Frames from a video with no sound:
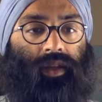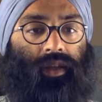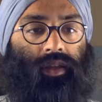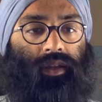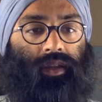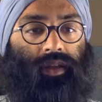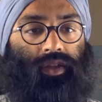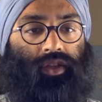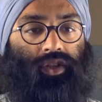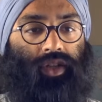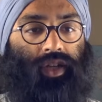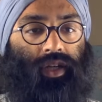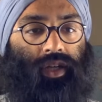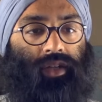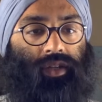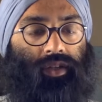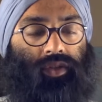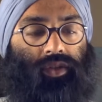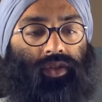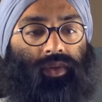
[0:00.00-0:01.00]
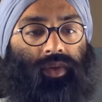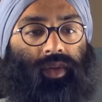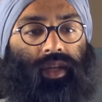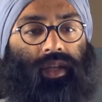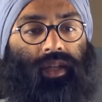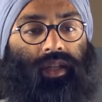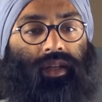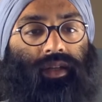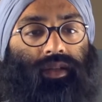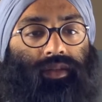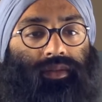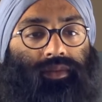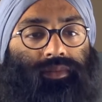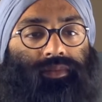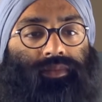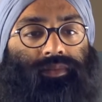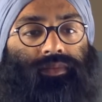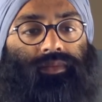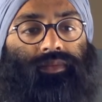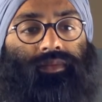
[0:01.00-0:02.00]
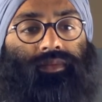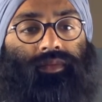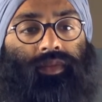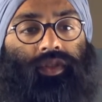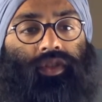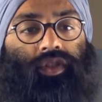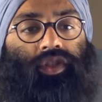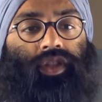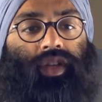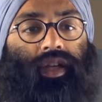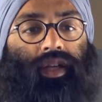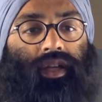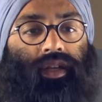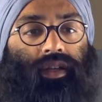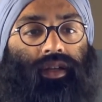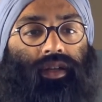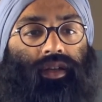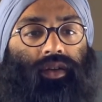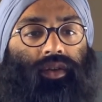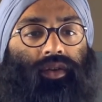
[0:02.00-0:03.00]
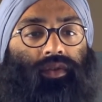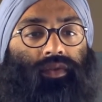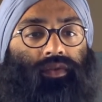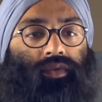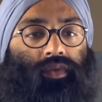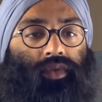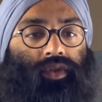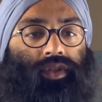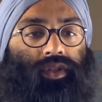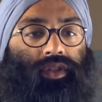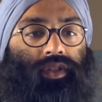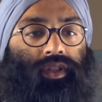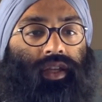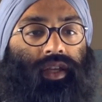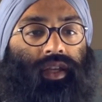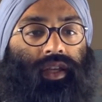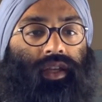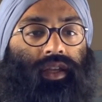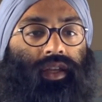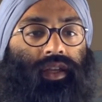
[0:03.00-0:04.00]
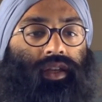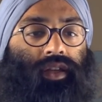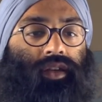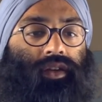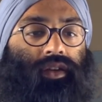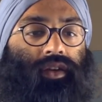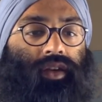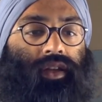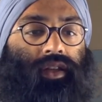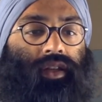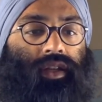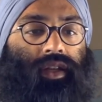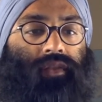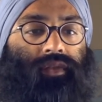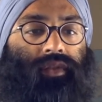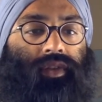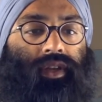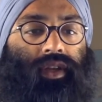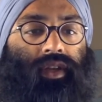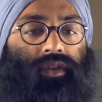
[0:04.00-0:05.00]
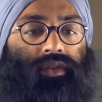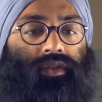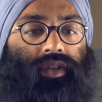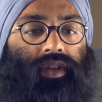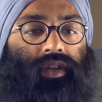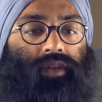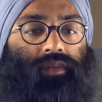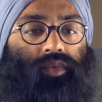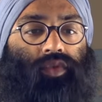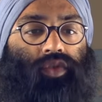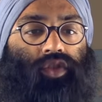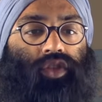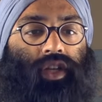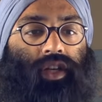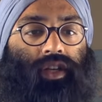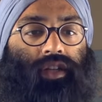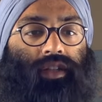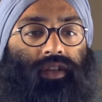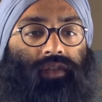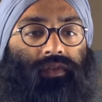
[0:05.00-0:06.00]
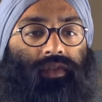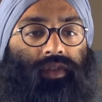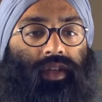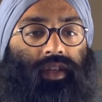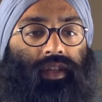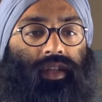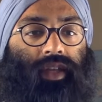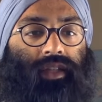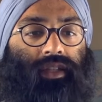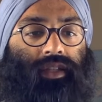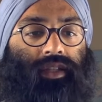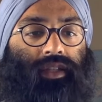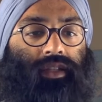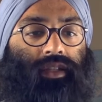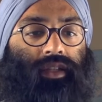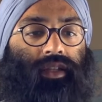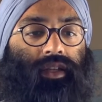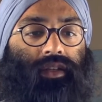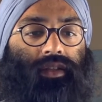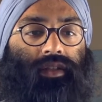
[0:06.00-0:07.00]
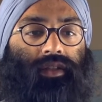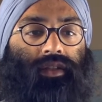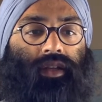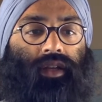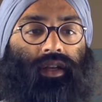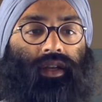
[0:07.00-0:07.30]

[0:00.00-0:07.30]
This check is also an idea. This check forces the king here, and then everything else comes with checks. I feel like that's it, yes.